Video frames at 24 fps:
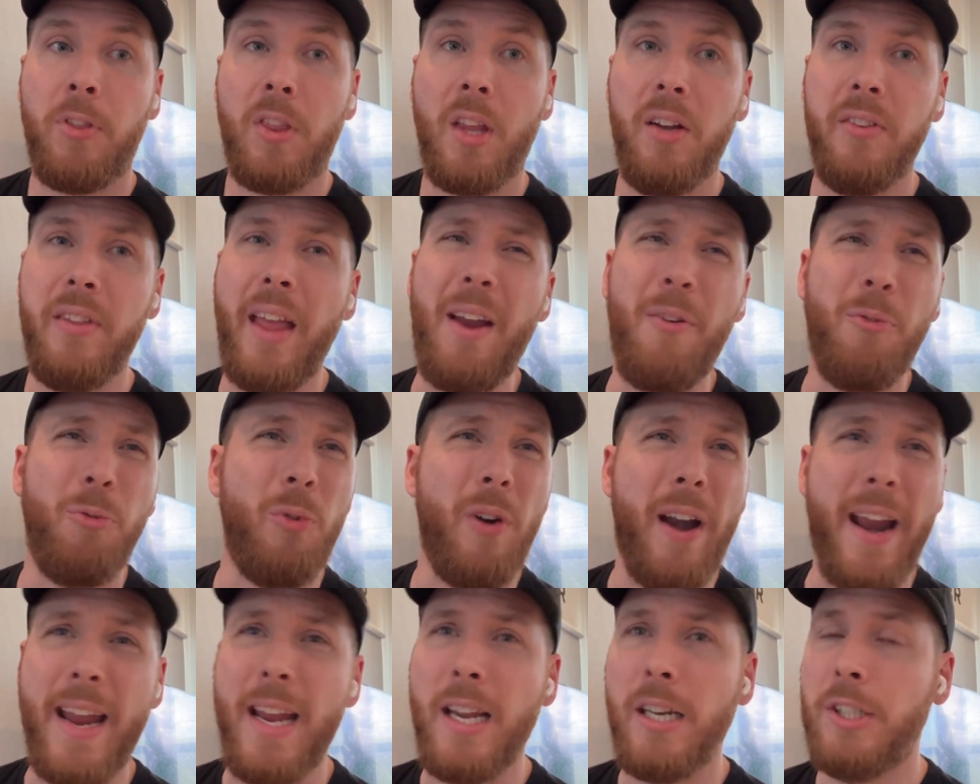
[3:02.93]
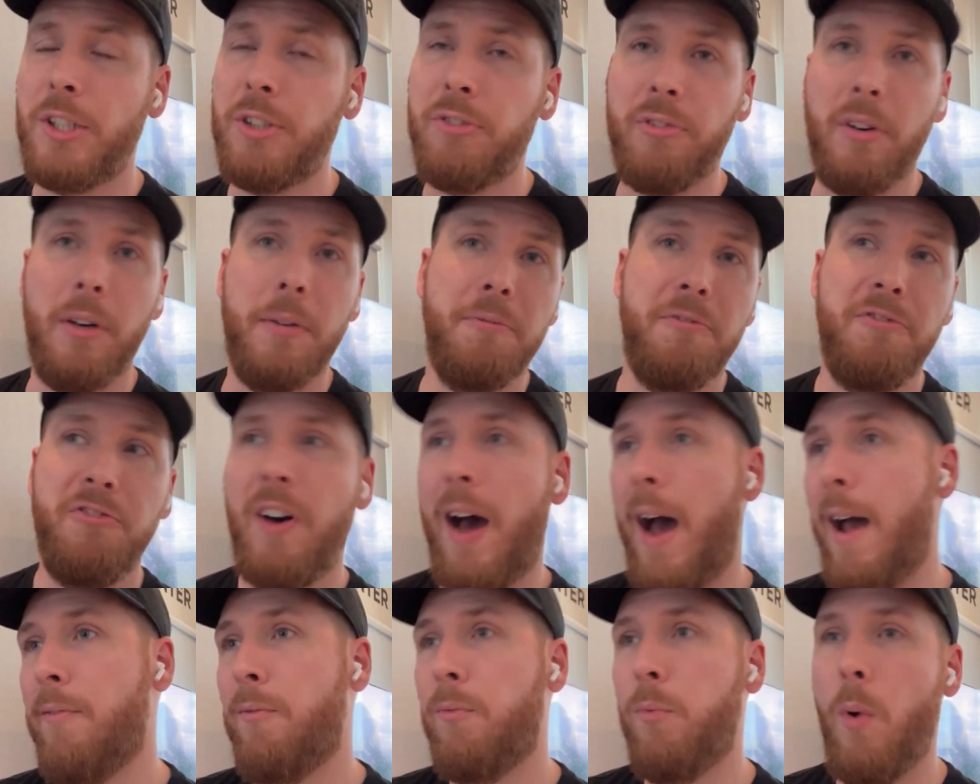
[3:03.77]
They range from
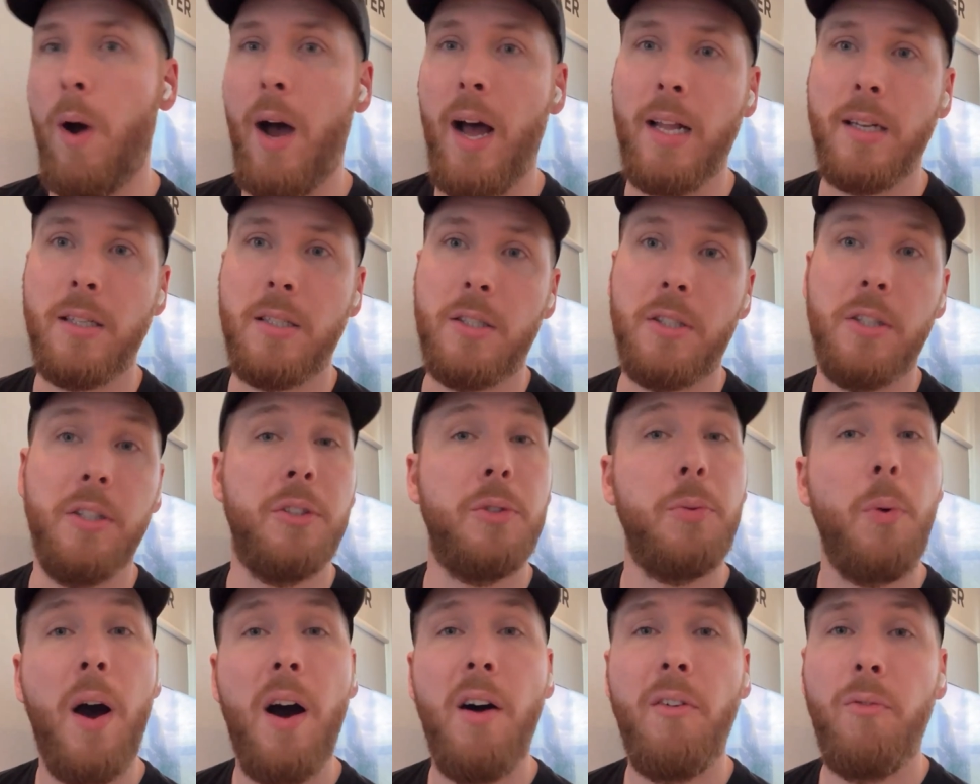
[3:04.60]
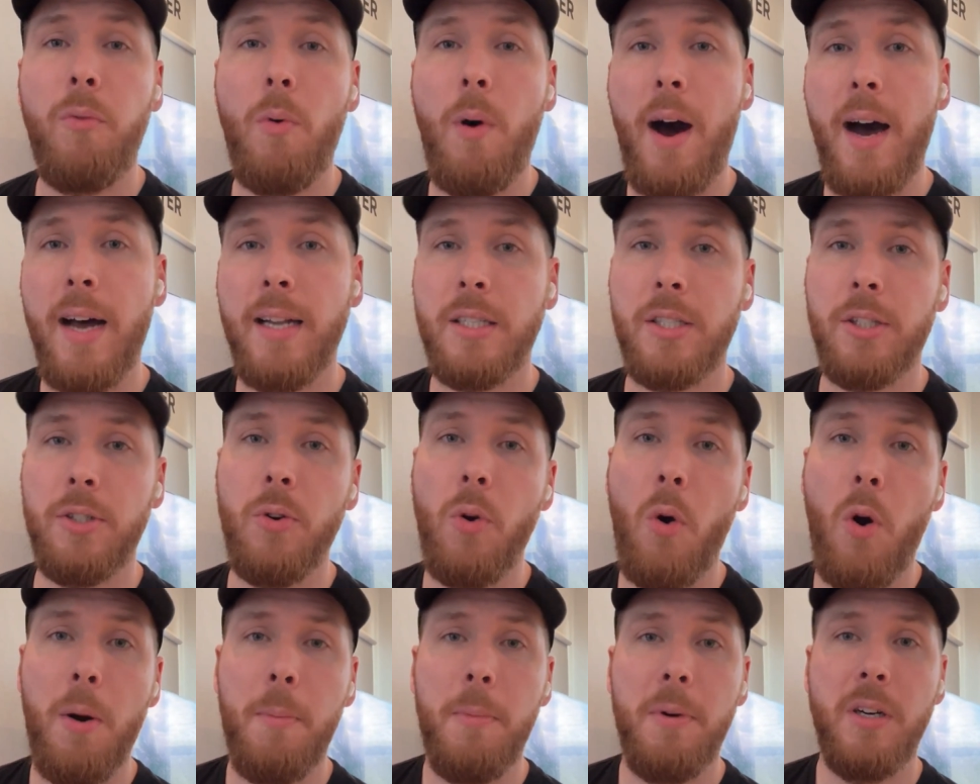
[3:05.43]
5 watts to 12 watts
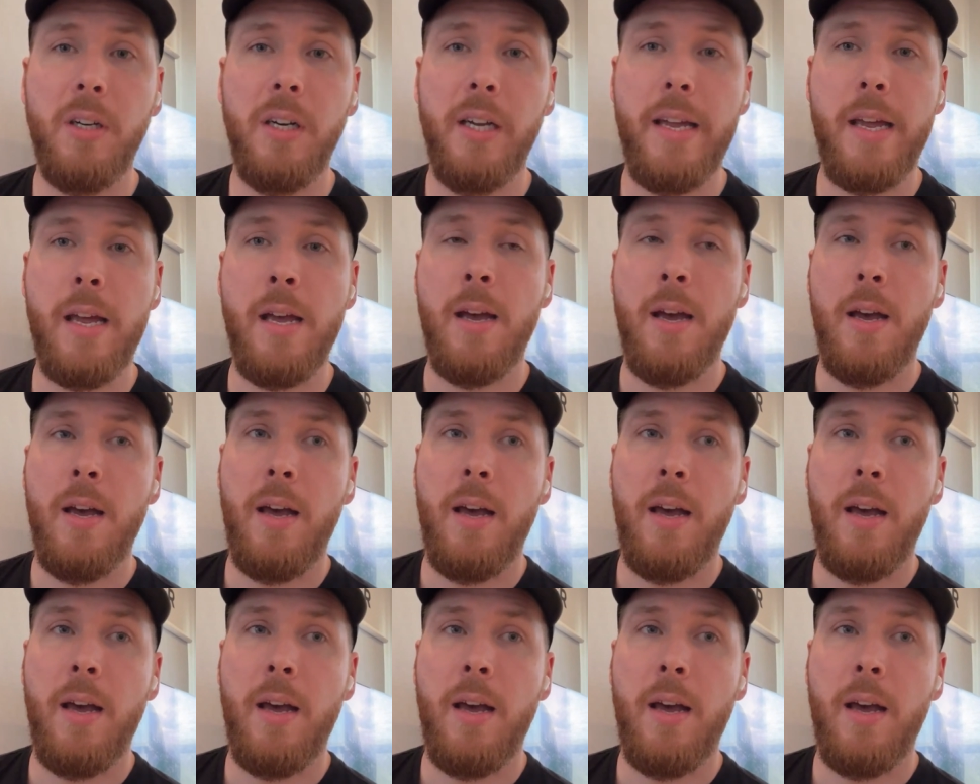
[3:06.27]
normally.